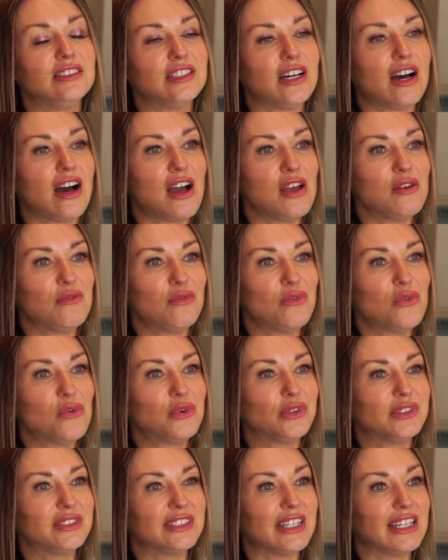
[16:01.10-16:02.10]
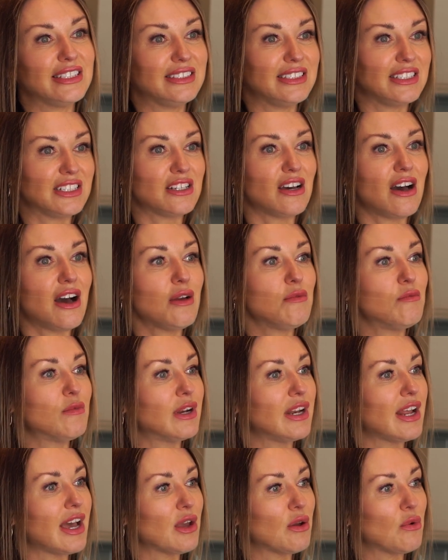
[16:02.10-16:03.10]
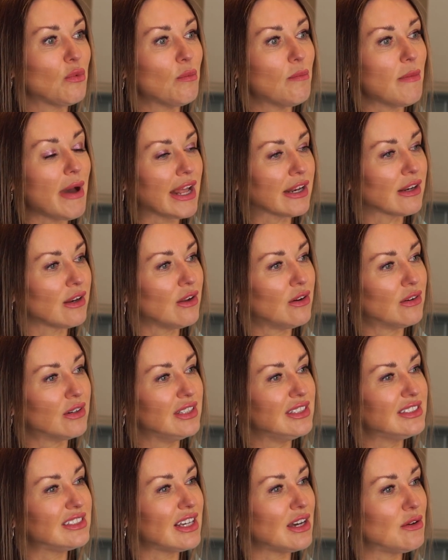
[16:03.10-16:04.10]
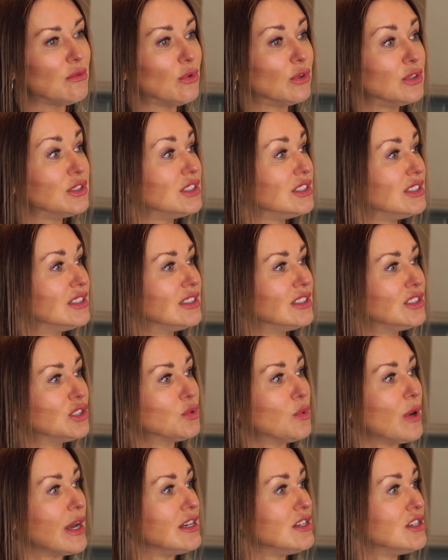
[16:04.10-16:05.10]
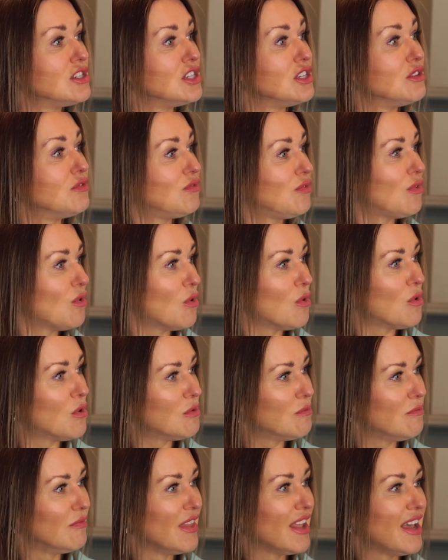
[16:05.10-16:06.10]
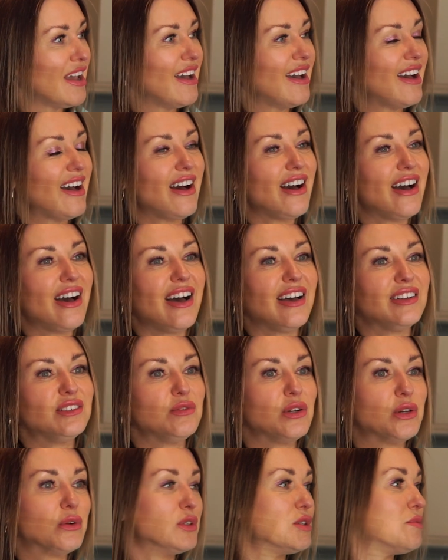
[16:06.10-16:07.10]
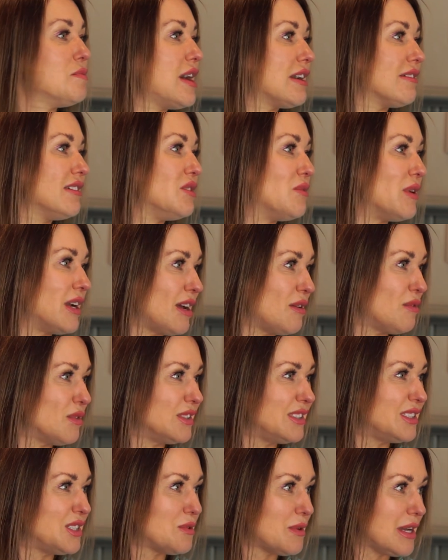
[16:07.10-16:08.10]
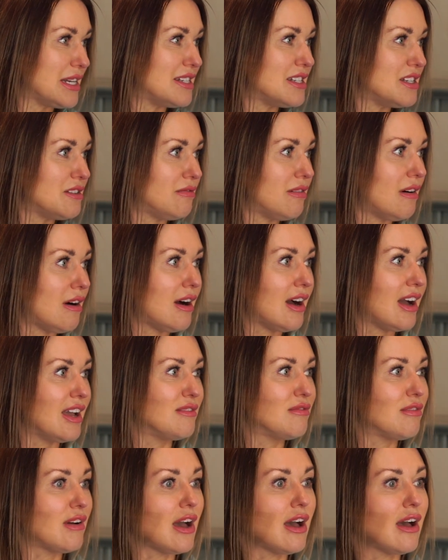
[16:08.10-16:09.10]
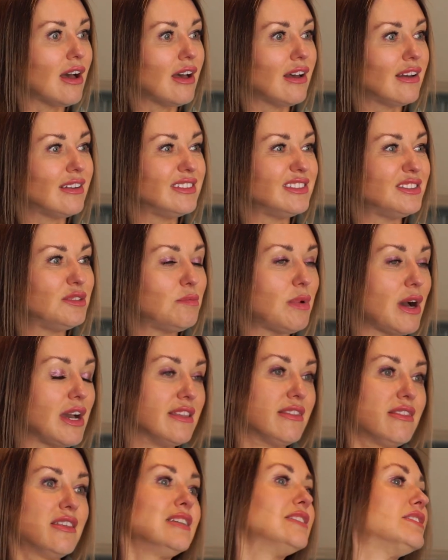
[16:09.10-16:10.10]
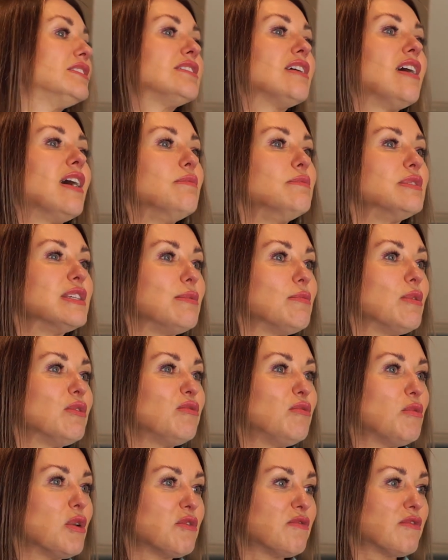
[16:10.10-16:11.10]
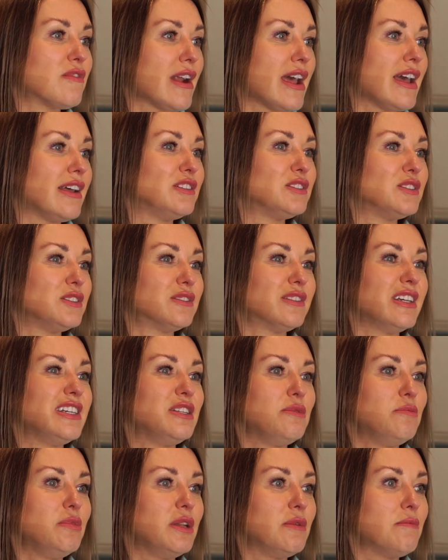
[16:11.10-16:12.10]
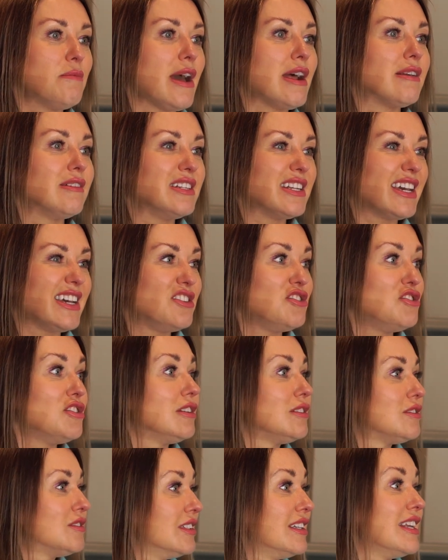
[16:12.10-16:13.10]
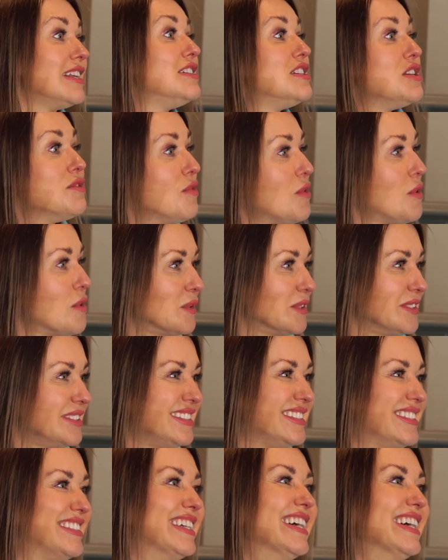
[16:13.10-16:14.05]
I was, at the time when I met Lawrence, I was 24, and we got married when I was 25, and by this time some of my friends already been married, had children and divorced.